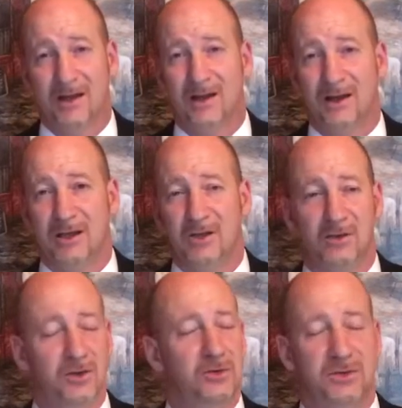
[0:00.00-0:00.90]
Uh, you,
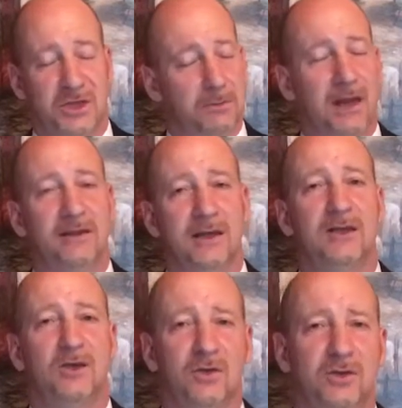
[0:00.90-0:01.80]
you, she may
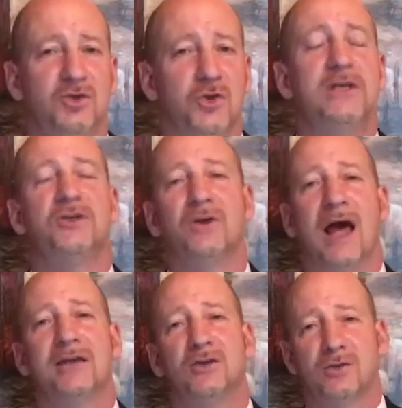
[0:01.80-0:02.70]
think you treat you
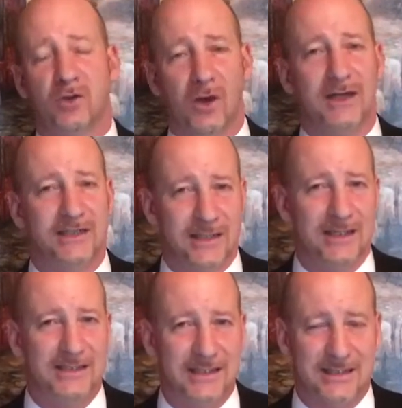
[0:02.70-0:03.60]
like you're the greatest
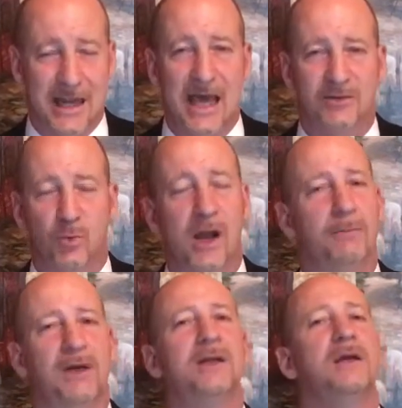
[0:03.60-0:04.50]
thing since sliced
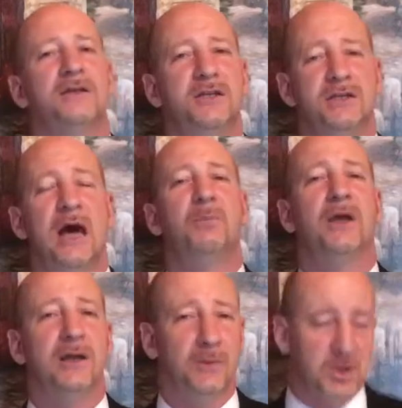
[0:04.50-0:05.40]
bread, but she's not
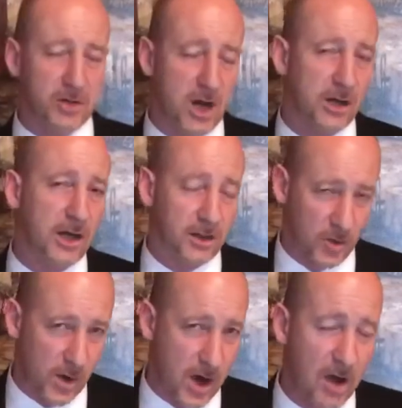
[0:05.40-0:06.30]
picking up your dirty
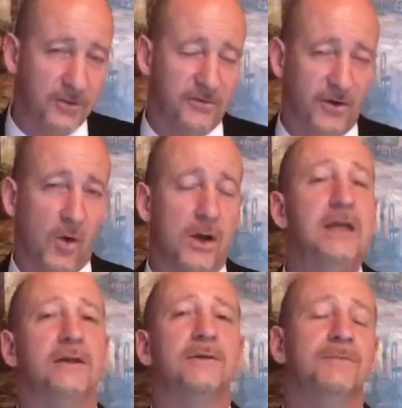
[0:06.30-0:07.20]
underwear off the floor
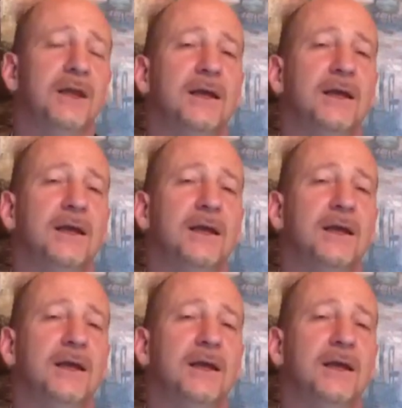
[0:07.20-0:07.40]
either.